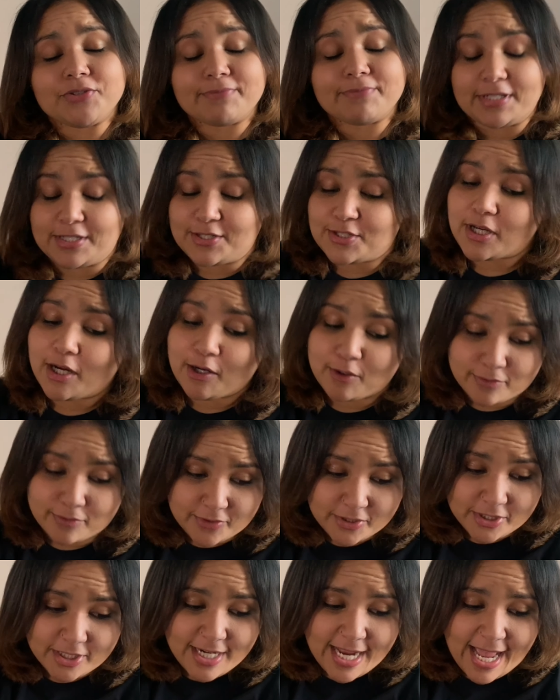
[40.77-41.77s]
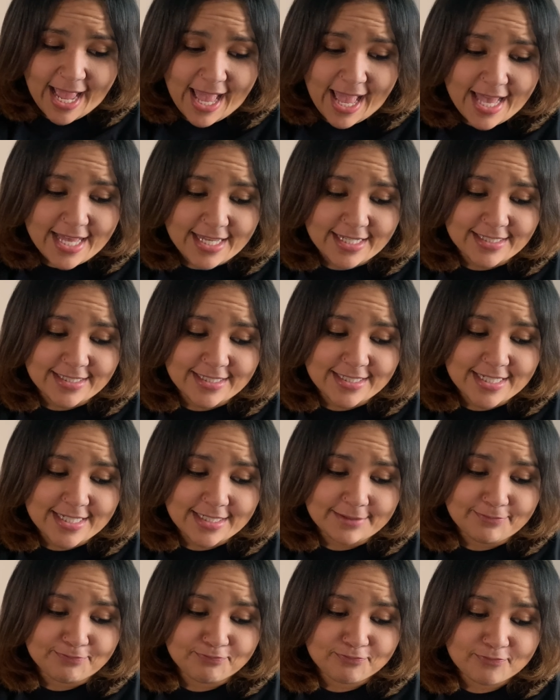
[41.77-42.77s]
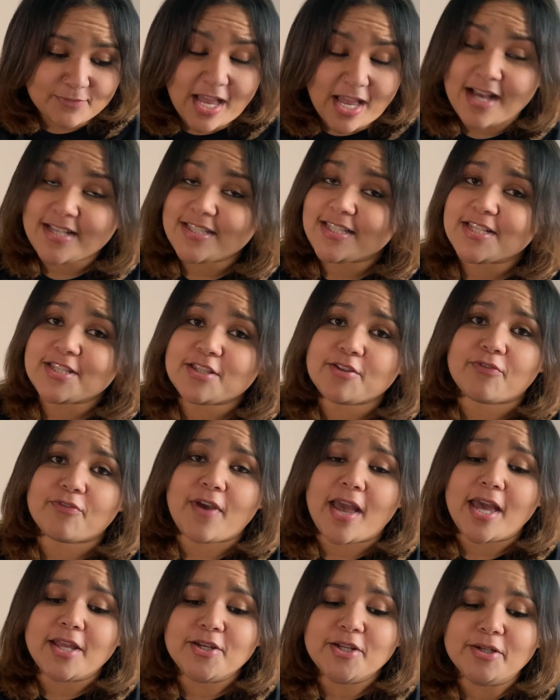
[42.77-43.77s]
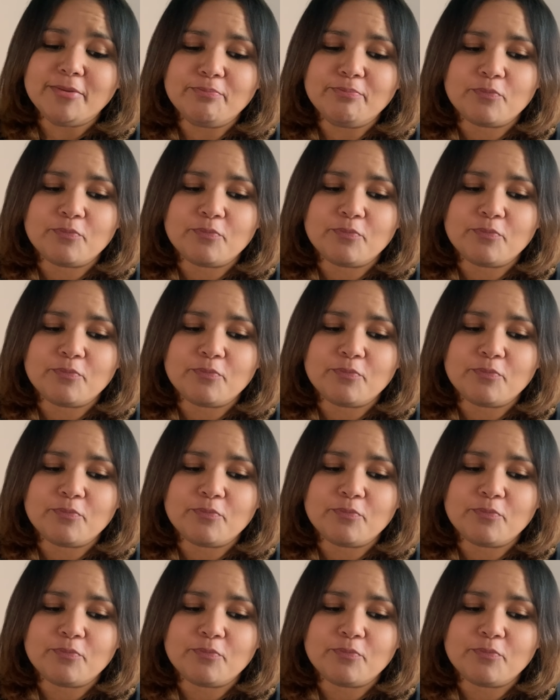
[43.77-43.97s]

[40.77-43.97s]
is over, and us as the fandom,